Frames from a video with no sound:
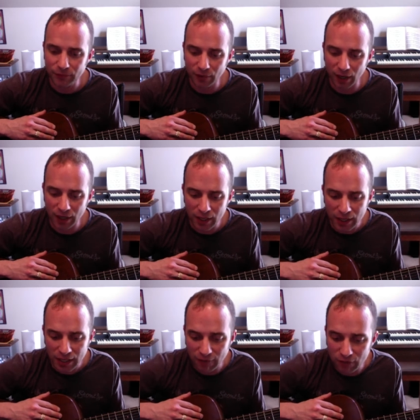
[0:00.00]
All right.
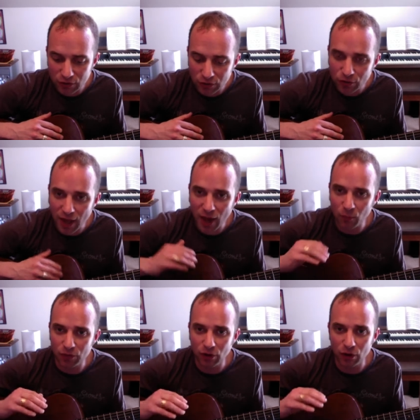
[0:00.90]
If you do that
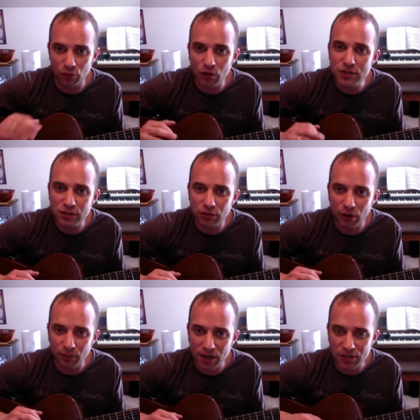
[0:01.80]
with our original
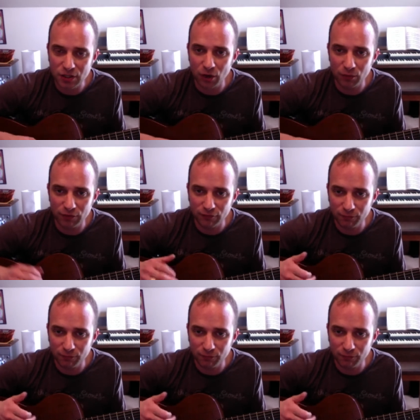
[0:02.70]
arpeggio with the